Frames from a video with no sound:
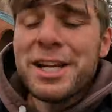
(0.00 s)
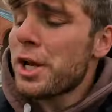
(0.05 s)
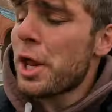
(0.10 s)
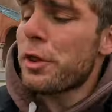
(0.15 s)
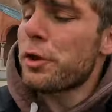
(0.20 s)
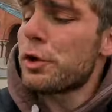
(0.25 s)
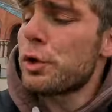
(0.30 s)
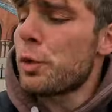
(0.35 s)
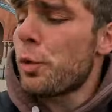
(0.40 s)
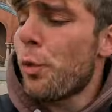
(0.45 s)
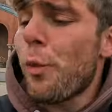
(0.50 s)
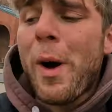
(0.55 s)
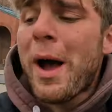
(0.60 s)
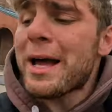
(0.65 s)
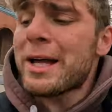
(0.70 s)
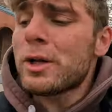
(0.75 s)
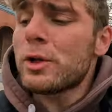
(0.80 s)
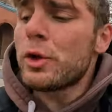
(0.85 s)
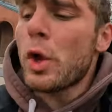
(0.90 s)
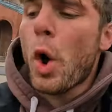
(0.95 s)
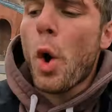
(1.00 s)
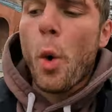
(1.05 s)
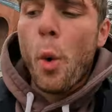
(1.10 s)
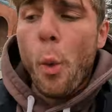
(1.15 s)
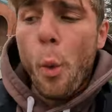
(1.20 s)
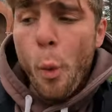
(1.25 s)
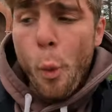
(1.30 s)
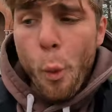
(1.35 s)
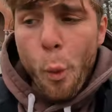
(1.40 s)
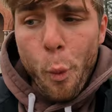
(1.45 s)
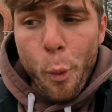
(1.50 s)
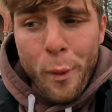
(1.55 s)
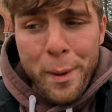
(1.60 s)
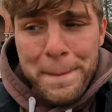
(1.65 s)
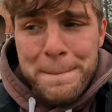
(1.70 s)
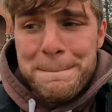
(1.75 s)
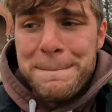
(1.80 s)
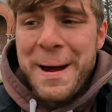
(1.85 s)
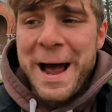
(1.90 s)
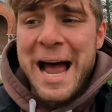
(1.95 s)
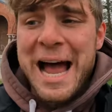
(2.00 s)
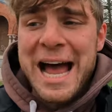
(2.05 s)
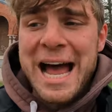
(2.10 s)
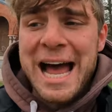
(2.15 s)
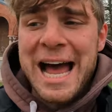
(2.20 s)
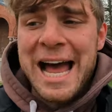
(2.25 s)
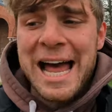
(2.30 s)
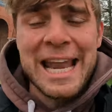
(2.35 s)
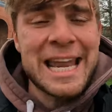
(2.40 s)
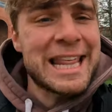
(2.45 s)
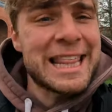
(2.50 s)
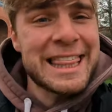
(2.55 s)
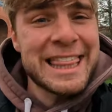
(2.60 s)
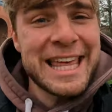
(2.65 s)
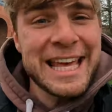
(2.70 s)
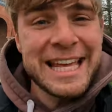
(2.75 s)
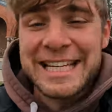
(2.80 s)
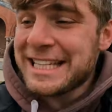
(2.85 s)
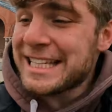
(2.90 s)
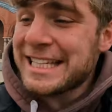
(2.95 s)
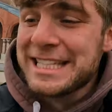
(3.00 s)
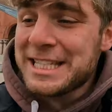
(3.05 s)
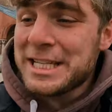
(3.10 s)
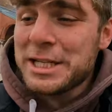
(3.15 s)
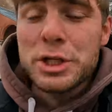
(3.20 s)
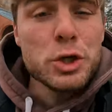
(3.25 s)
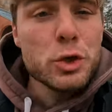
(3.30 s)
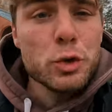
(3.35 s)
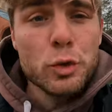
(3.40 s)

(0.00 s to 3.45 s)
another wild Wimpod that isn't